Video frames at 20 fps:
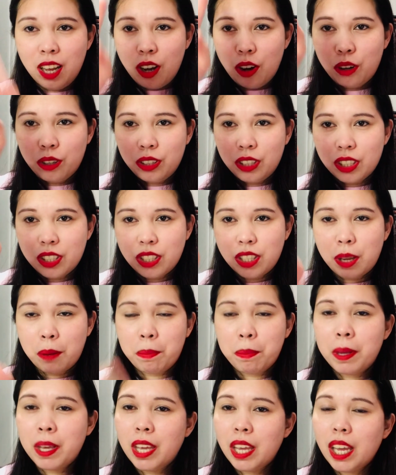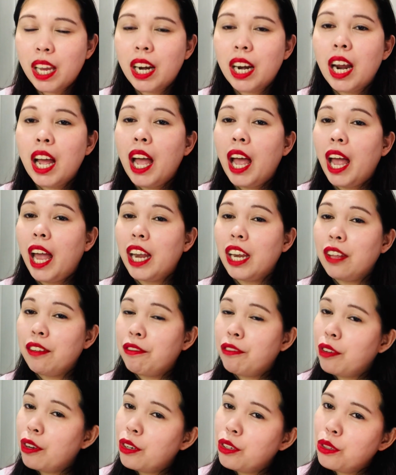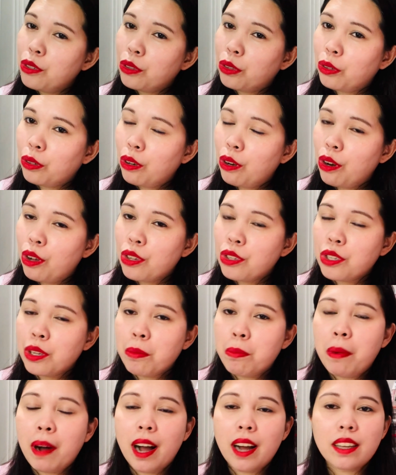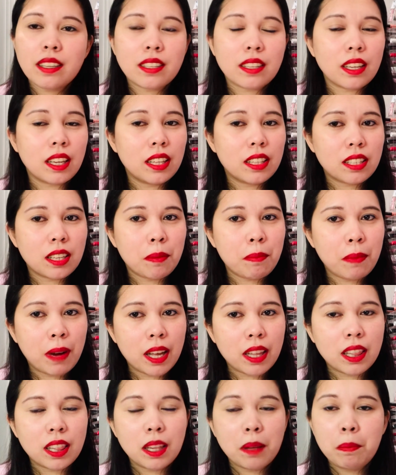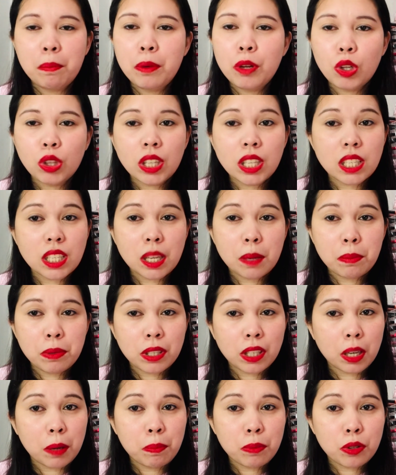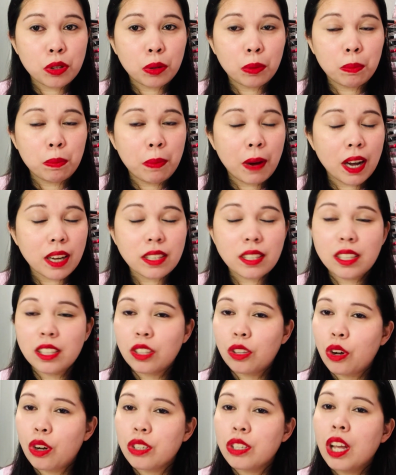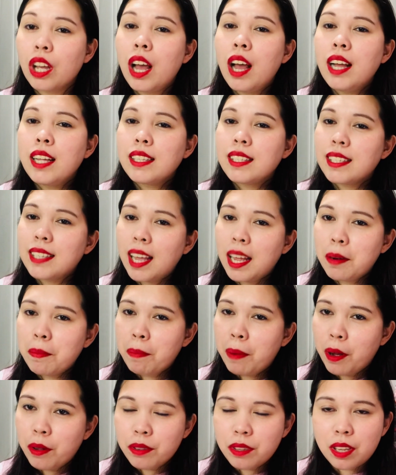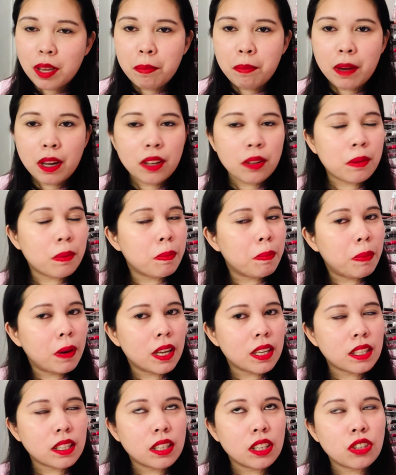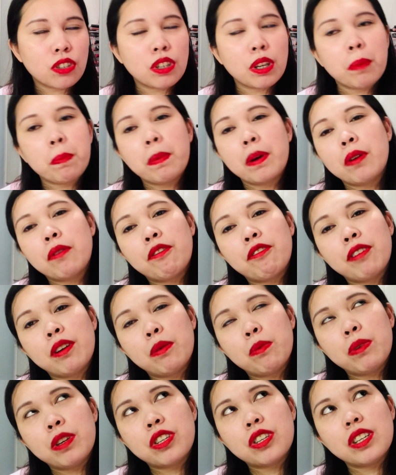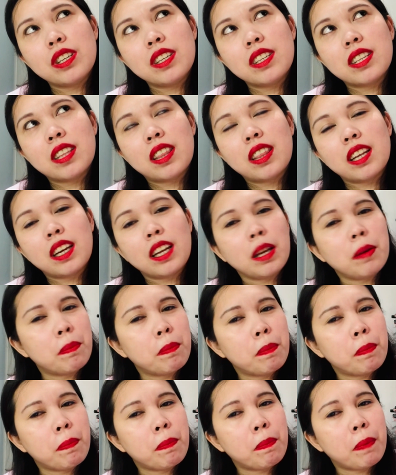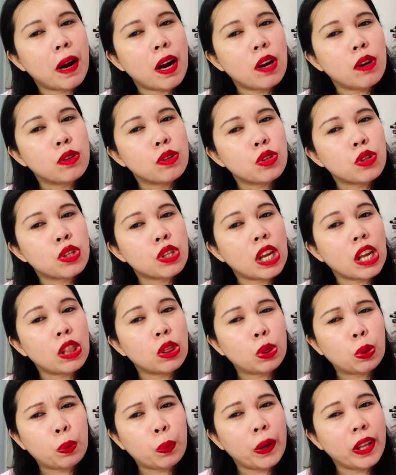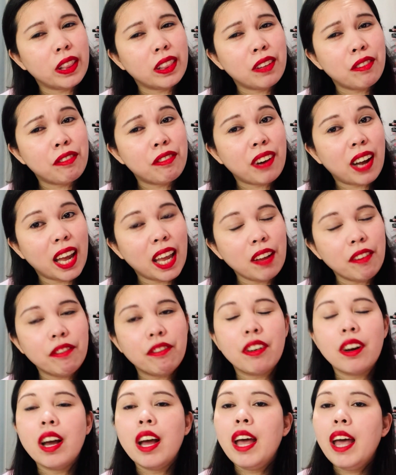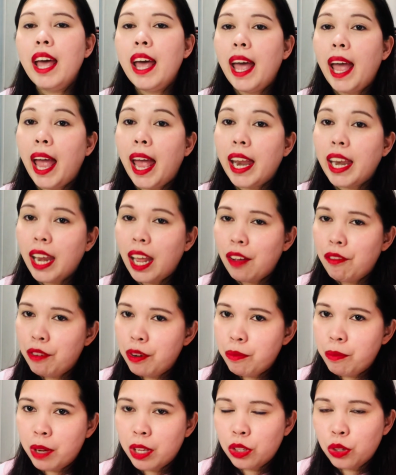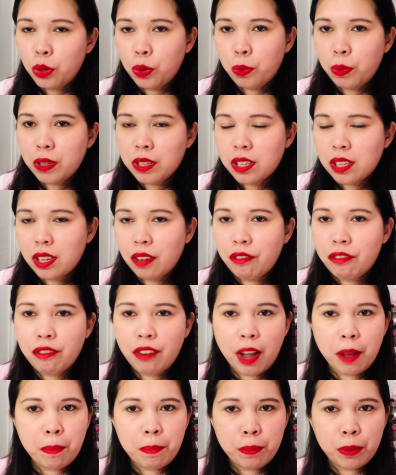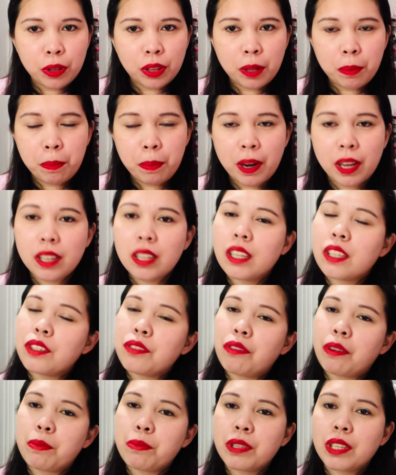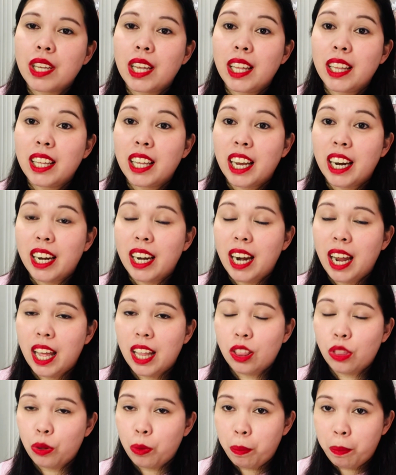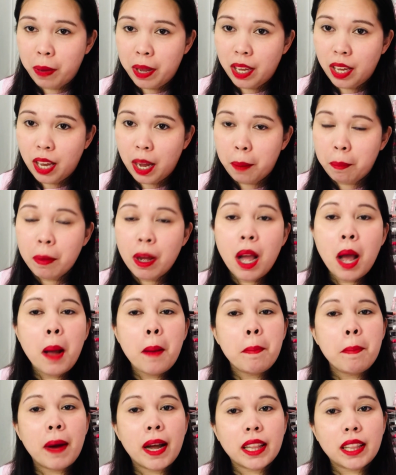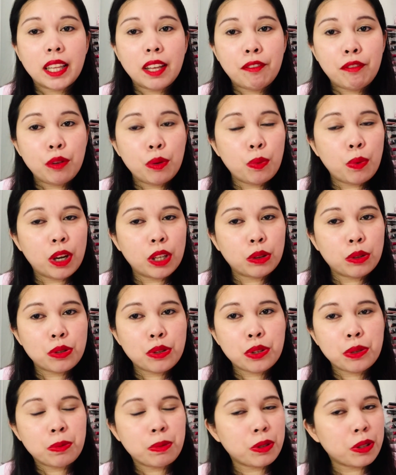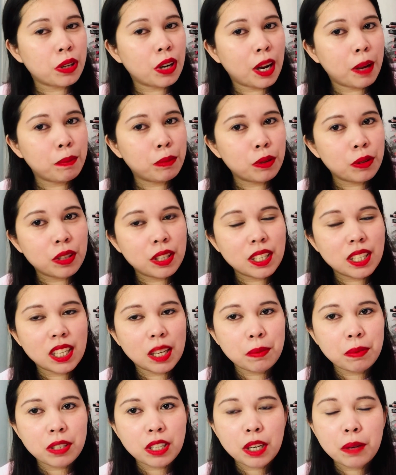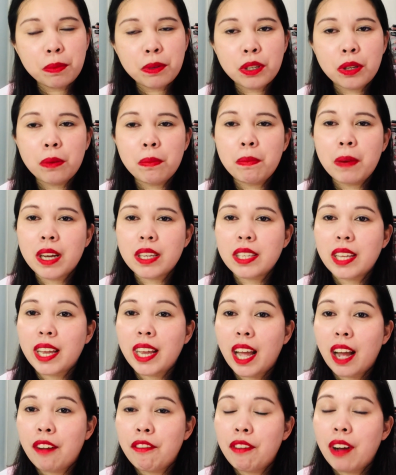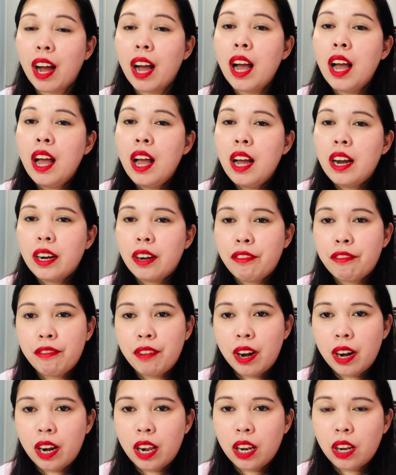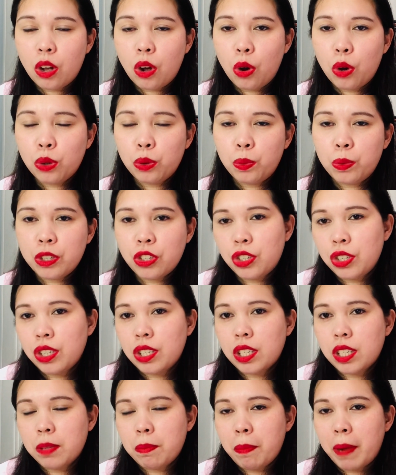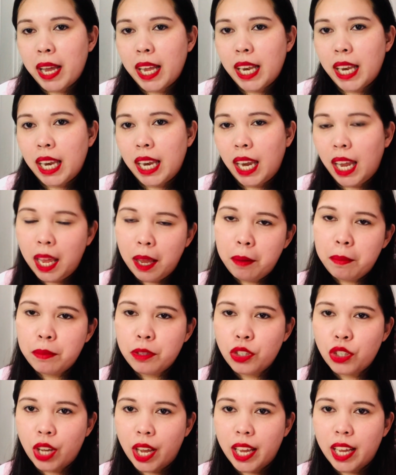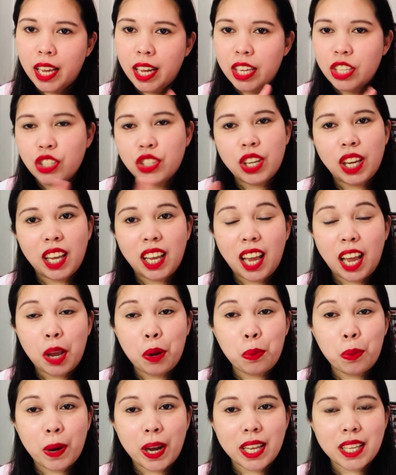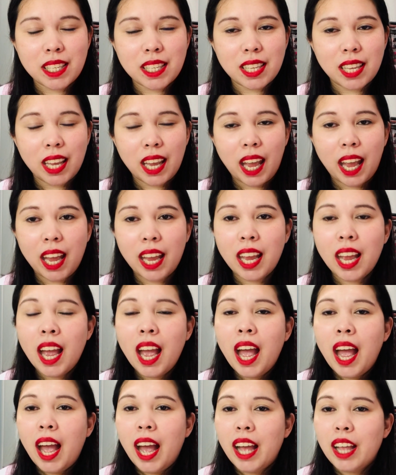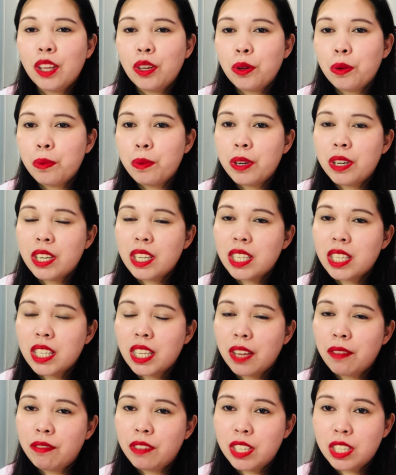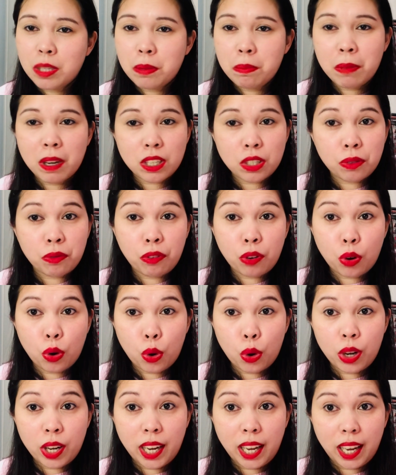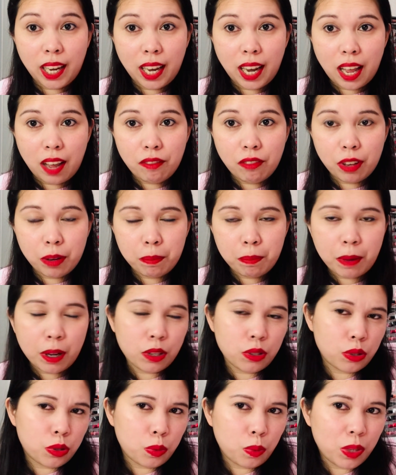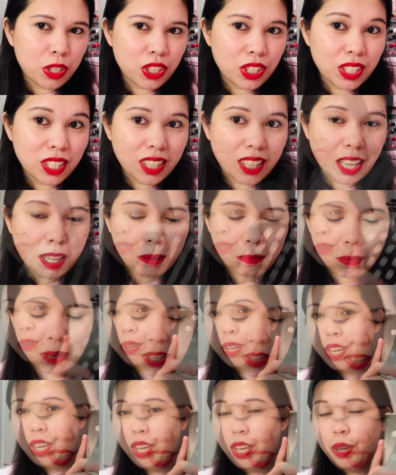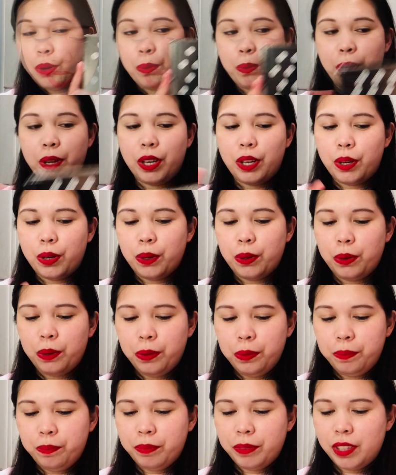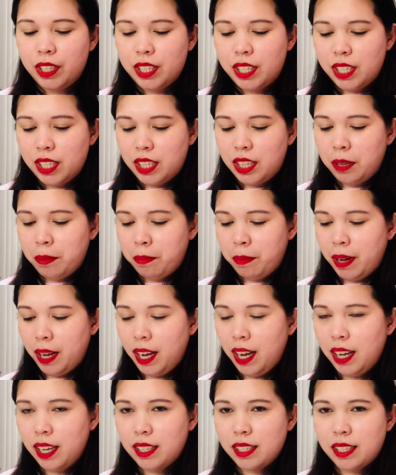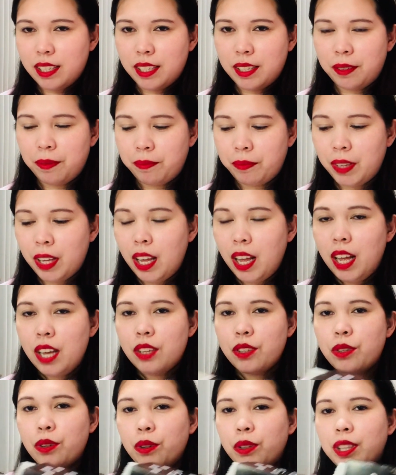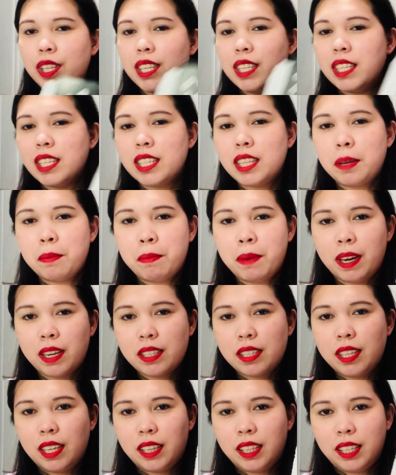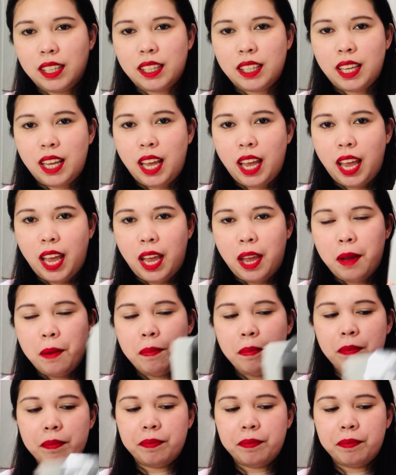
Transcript: on the top here. And if you're new to Glossybox, it's a monthly beauty subscription box. It costs £10 a month plus the shipping fee, which is £3.25, and every month you will receive 5 beauty products from skincare to makeup. But if you want to subscribe to this subscription box, I have a referral code, which is my name, JAYCA, JAYCA, and you will receive this box for only £11, which is not bad. So here we go. This is the box. So this is the box that it came,